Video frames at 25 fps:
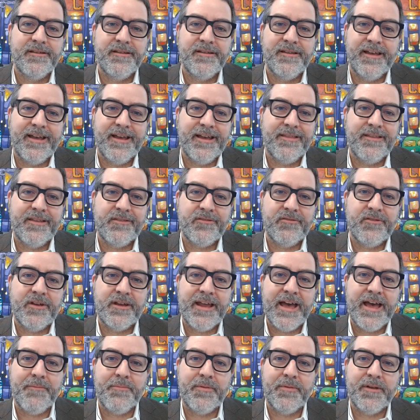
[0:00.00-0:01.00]
and that's not
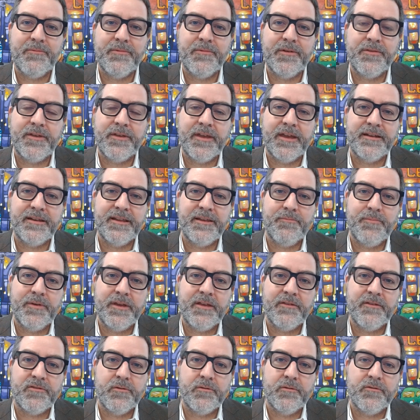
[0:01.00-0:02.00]
happening with the
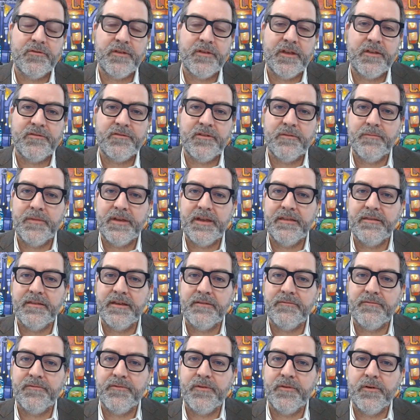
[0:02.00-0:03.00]
NDP. So it says to me
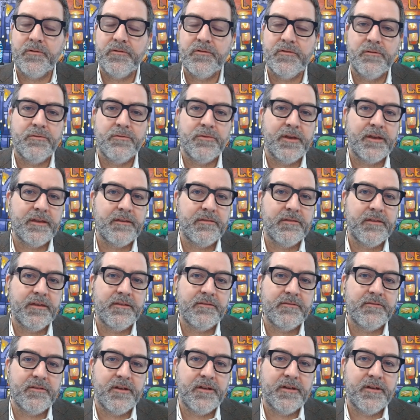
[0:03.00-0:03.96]
that folks who think that